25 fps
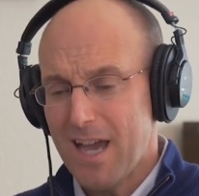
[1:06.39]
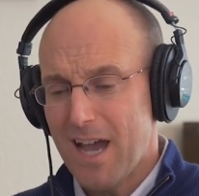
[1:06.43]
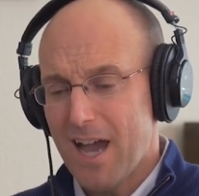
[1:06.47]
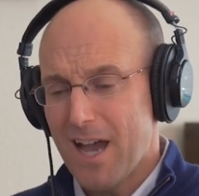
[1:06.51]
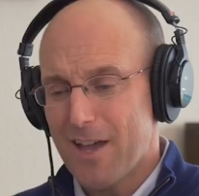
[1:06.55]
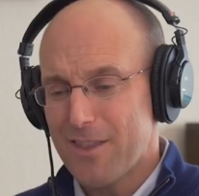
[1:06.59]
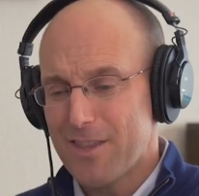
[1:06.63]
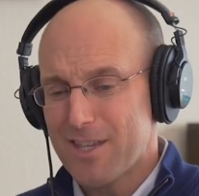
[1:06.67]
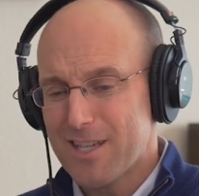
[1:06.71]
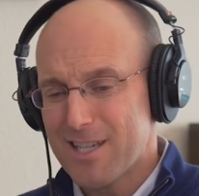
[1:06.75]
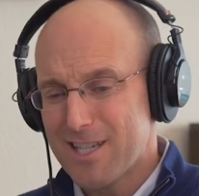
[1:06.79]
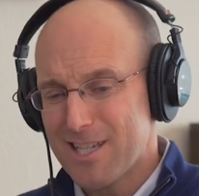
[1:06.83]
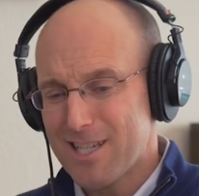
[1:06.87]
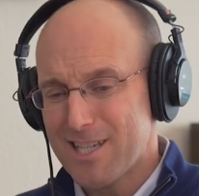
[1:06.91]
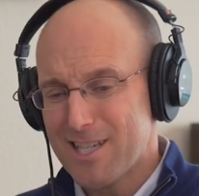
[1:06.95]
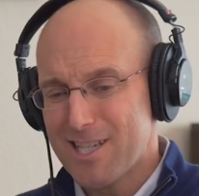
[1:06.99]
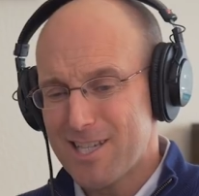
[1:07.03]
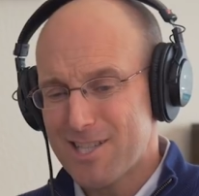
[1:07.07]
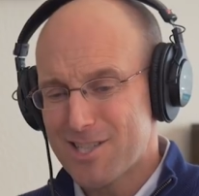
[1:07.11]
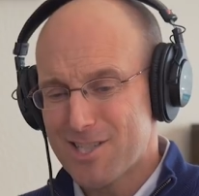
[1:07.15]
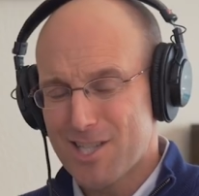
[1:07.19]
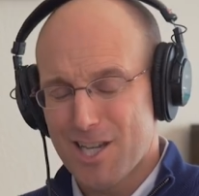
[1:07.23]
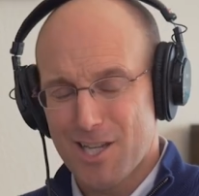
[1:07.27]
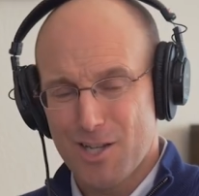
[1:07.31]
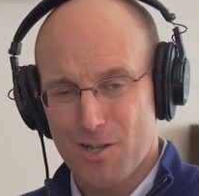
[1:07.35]
I think
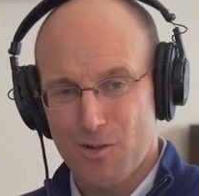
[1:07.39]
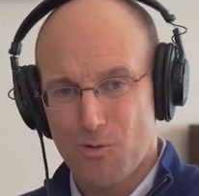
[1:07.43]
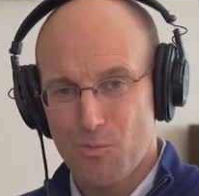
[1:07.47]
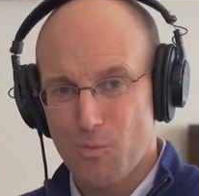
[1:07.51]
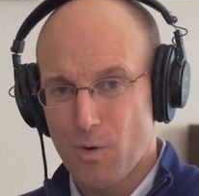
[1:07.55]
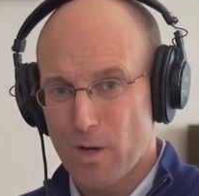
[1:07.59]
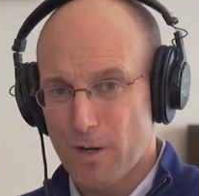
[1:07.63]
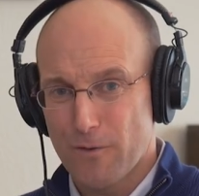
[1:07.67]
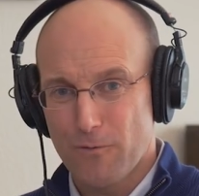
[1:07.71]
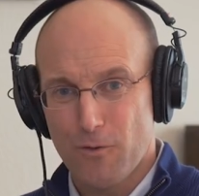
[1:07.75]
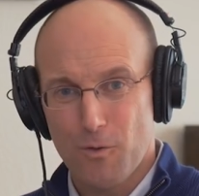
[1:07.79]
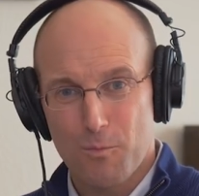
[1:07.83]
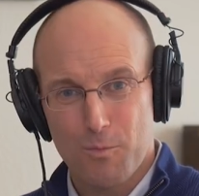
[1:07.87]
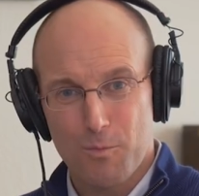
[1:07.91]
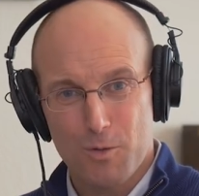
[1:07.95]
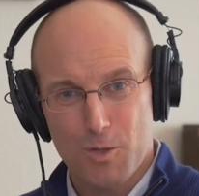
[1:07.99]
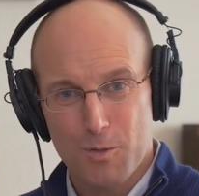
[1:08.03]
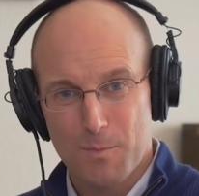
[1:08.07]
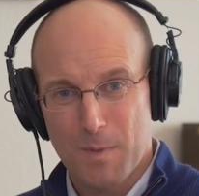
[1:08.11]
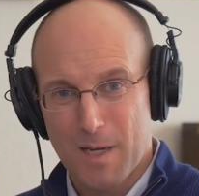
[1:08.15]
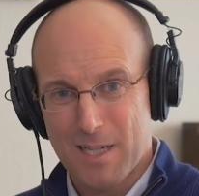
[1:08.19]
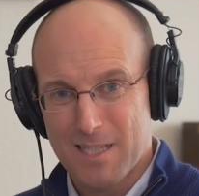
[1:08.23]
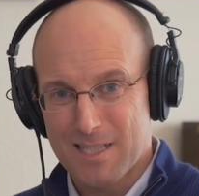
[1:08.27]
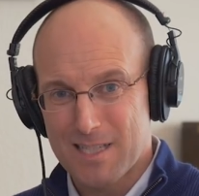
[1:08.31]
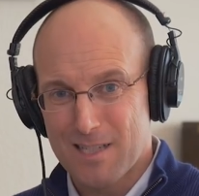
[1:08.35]
he's got a wonderful
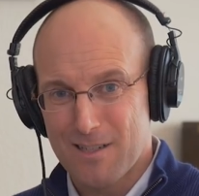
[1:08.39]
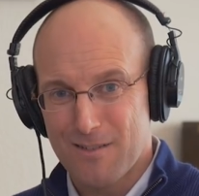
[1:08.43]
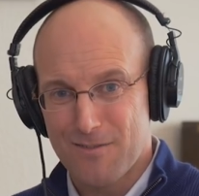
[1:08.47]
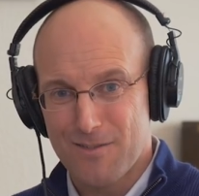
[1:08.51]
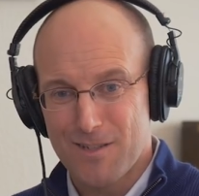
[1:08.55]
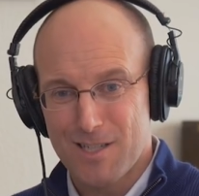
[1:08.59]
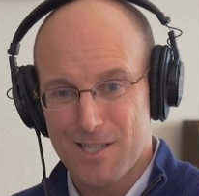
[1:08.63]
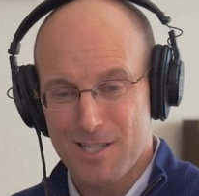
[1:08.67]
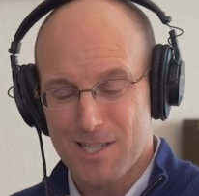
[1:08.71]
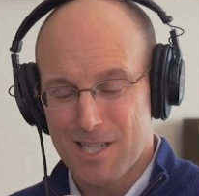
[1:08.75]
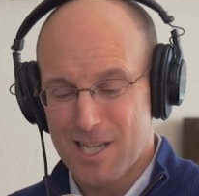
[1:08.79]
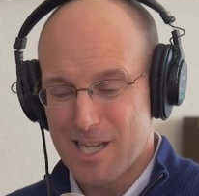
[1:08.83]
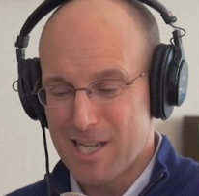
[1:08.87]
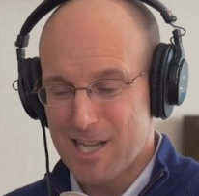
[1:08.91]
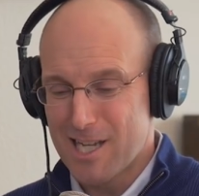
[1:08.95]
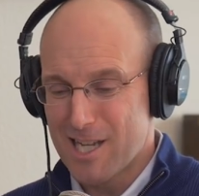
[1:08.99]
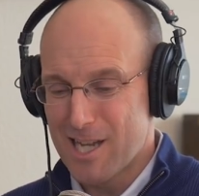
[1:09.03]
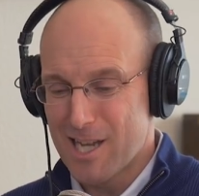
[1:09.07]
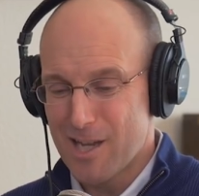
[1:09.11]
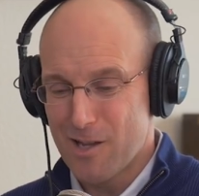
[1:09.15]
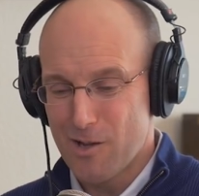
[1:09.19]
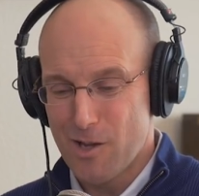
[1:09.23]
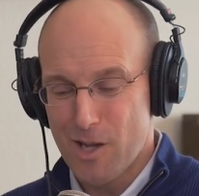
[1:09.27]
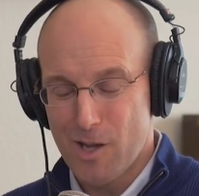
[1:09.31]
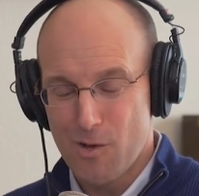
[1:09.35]
perspective. He's a,
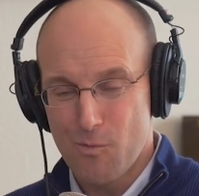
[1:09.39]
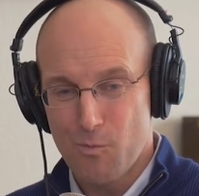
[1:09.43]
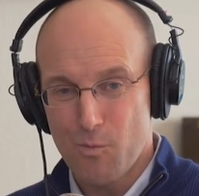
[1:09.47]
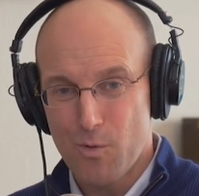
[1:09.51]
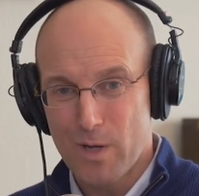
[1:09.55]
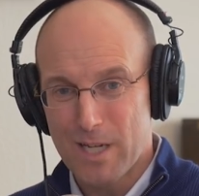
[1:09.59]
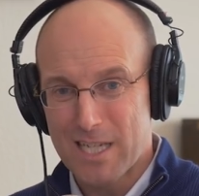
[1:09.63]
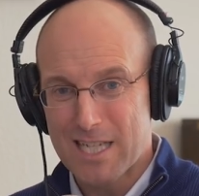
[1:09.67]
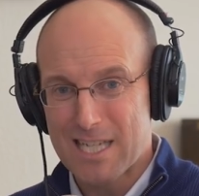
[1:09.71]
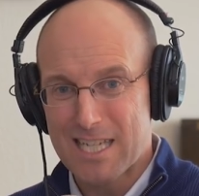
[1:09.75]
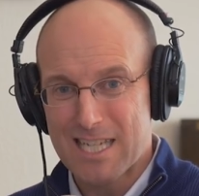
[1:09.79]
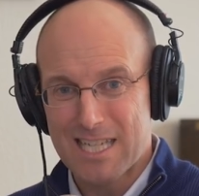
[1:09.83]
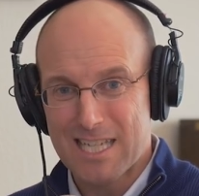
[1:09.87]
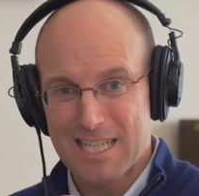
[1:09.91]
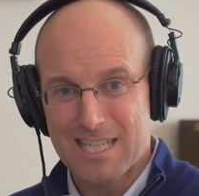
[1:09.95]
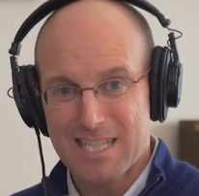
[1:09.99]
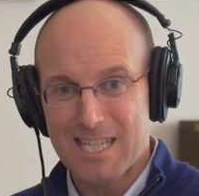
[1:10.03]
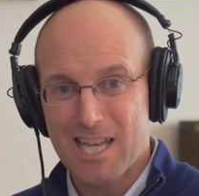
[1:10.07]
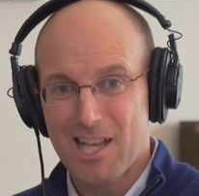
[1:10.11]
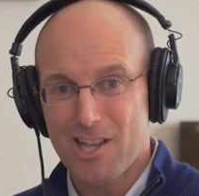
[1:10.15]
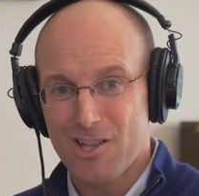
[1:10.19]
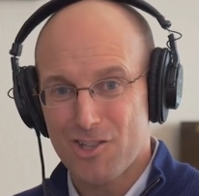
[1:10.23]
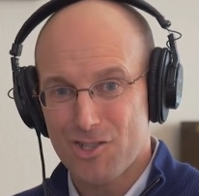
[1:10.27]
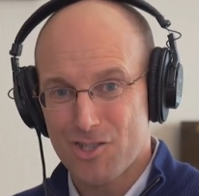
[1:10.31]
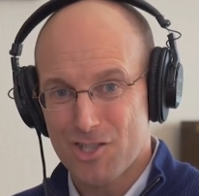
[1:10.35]
a, a, witty,
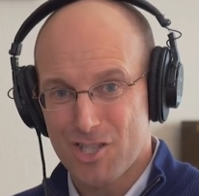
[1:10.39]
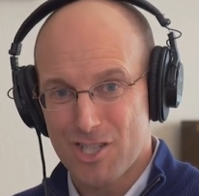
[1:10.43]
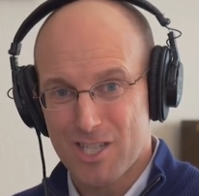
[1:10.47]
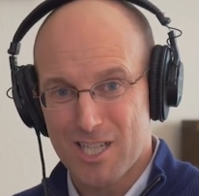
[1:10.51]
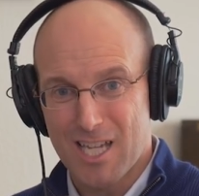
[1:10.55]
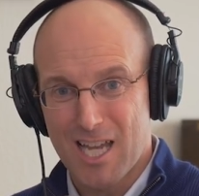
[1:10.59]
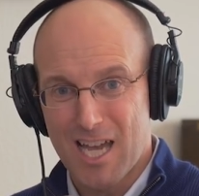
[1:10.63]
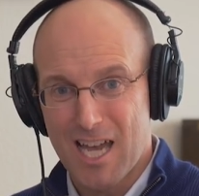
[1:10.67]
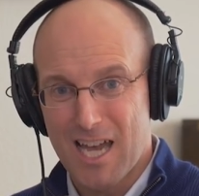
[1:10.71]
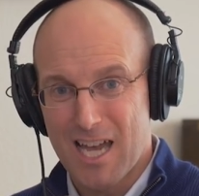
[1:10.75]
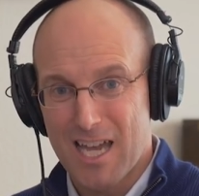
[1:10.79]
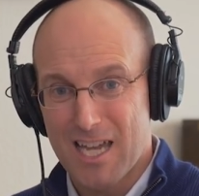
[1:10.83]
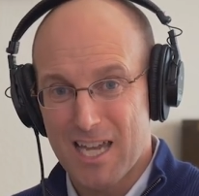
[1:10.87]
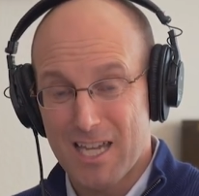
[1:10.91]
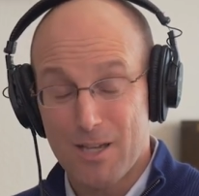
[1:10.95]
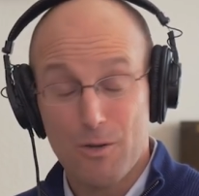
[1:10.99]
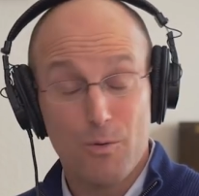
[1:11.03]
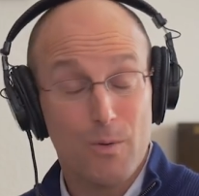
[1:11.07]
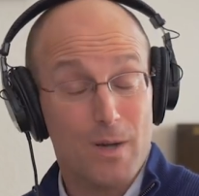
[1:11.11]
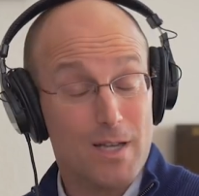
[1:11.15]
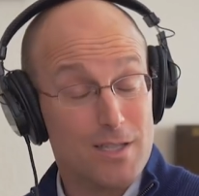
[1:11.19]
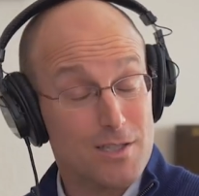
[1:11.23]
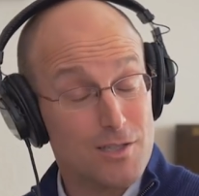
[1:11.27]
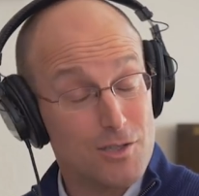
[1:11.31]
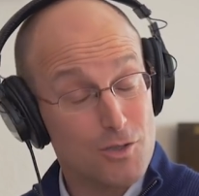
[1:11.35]
intelligent guy who
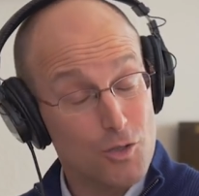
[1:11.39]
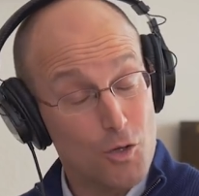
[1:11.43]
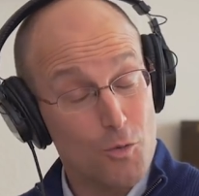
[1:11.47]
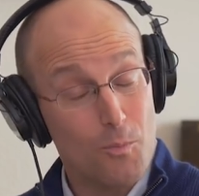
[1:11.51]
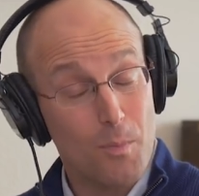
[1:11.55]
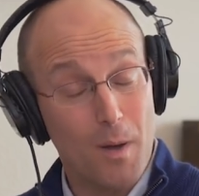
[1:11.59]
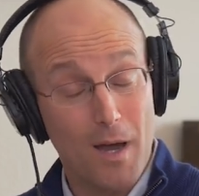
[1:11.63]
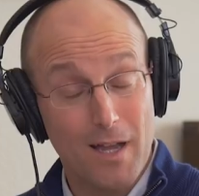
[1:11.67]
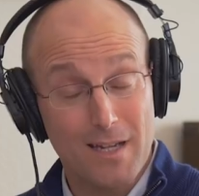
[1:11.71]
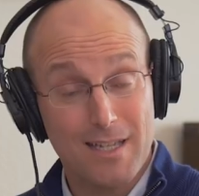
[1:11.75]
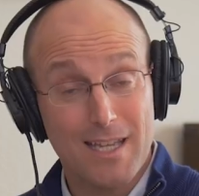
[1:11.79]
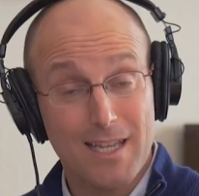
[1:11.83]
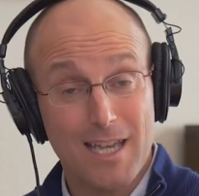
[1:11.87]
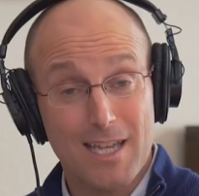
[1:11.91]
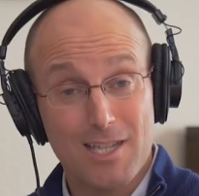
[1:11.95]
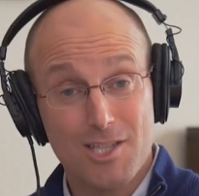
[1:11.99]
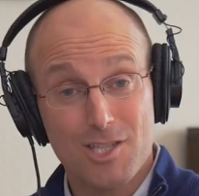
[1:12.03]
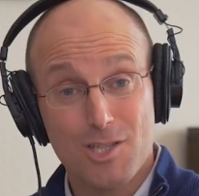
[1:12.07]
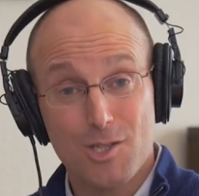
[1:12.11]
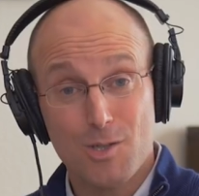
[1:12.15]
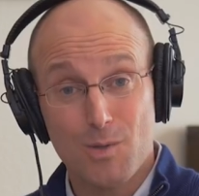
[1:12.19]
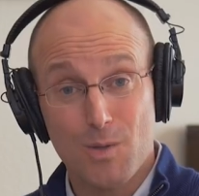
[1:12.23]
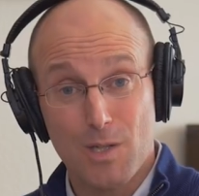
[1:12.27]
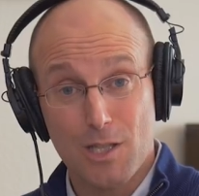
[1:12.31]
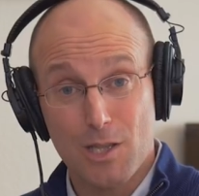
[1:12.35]
has his own podcast
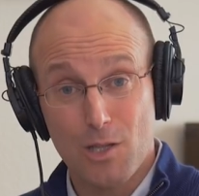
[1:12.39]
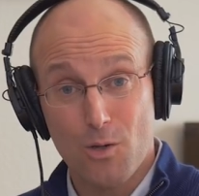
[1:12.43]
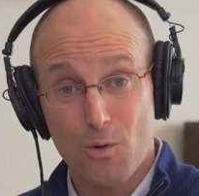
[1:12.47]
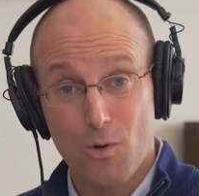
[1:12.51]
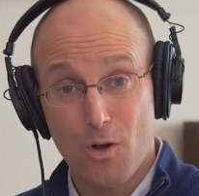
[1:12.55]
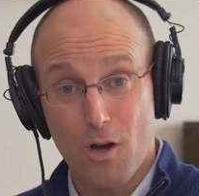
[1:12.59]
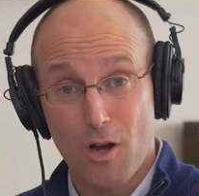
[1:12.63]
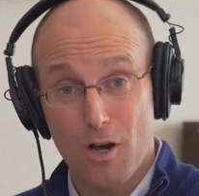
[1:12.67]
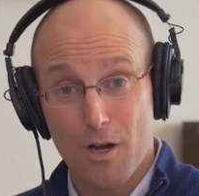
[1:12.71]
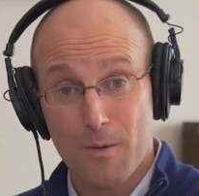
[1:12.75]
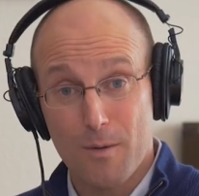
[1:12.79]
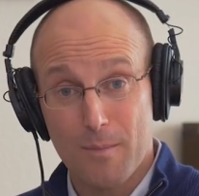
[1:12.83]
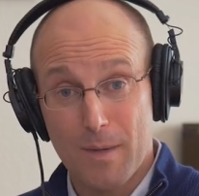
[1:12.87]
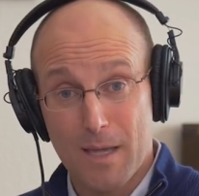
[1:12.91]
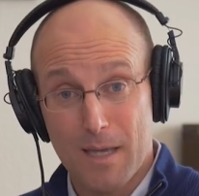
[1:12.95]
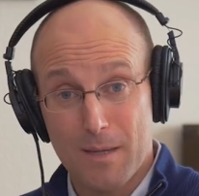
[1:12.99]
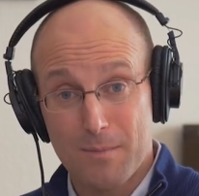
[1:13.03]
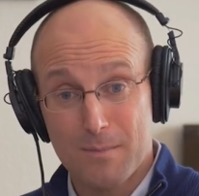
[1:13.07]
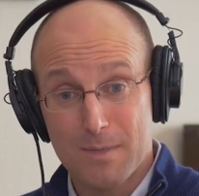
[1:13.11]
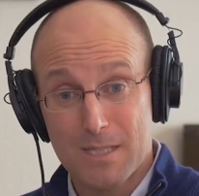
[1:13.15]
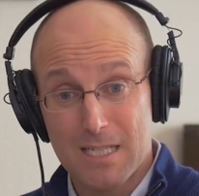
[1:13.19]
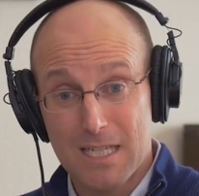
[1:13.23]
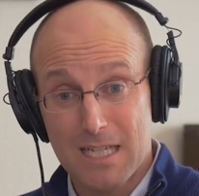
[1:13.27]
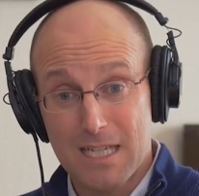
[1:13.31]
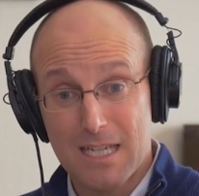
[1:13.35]
too at Low Carb
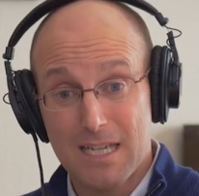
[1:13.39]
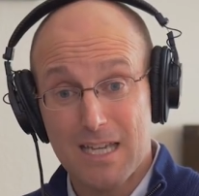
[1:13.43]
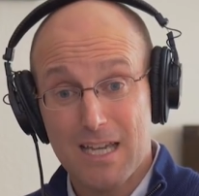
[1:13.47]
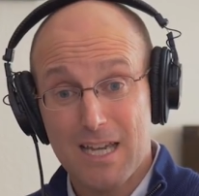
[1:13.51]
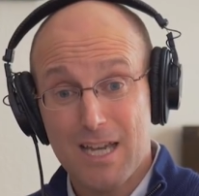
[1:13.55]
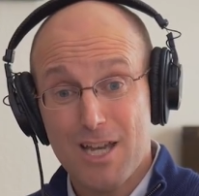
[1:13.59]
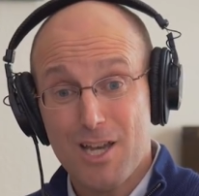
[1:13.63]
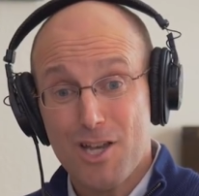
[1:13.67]
MD.